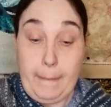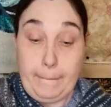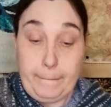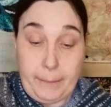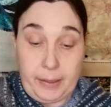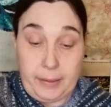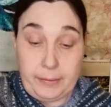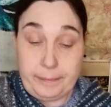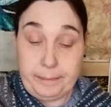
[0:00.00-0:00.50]

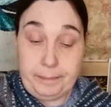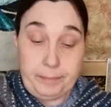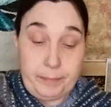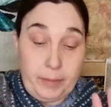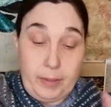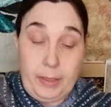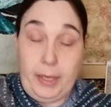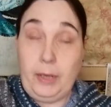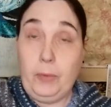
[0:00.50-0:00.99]
But
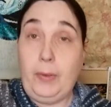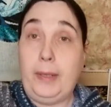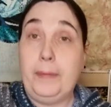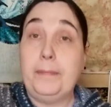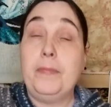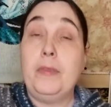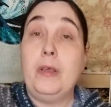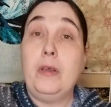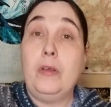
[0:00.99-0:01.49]
anyway,
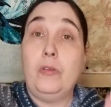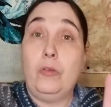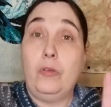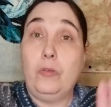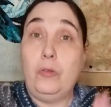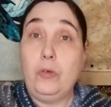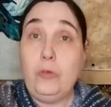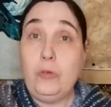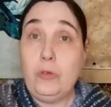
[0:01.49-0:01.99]
so
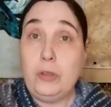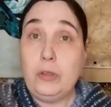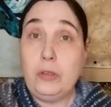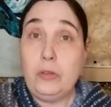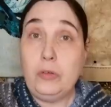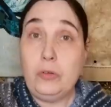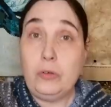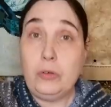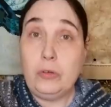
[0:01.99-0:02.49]
those are
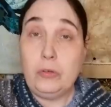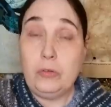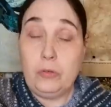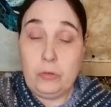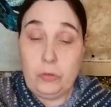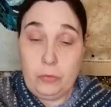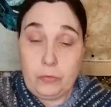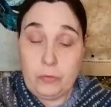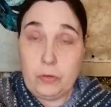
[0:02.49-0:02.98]
the
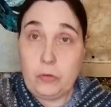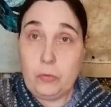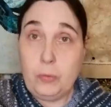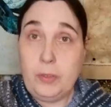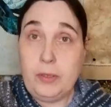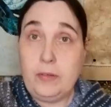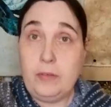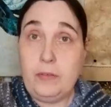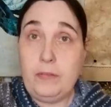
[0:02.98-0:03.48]
two
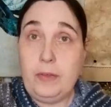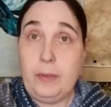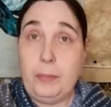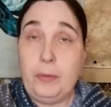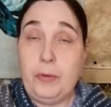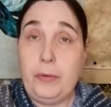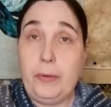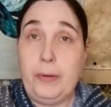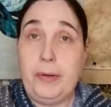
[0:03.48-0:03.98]
first weeks of
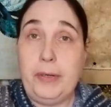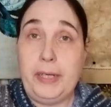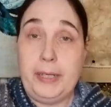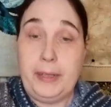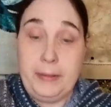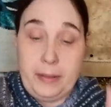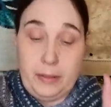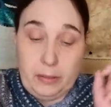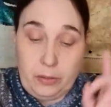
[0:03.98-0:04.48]

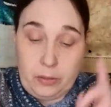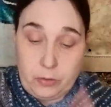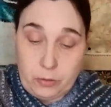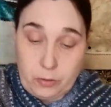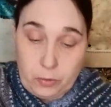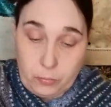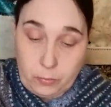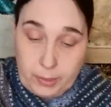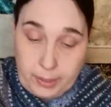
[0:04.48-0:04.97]
February. The
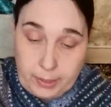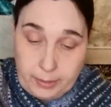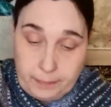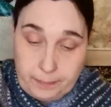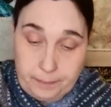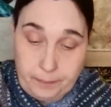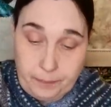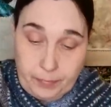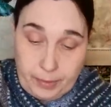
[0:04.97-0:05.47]
third
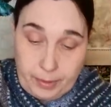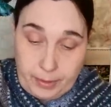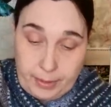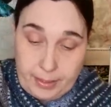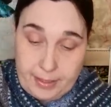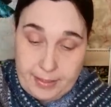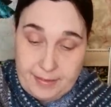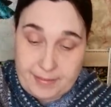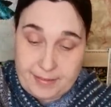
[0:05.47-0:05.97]
week
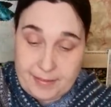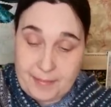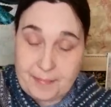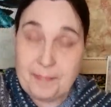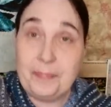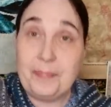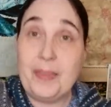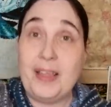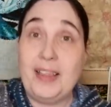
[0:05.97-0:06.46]
is
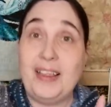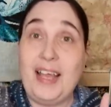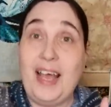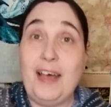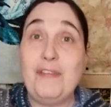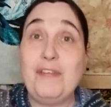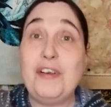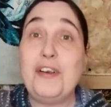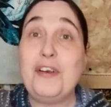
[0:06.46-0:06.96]
the
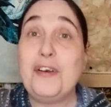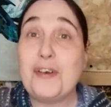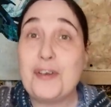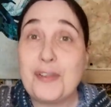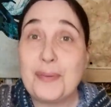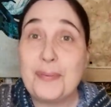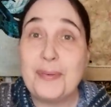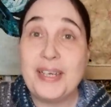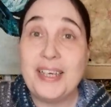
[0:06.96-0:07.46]
Heaven and
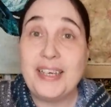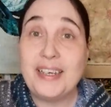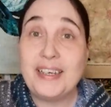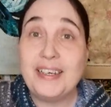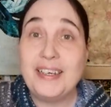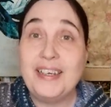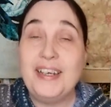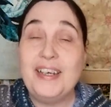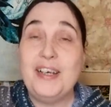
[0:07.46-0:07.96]
Earth week.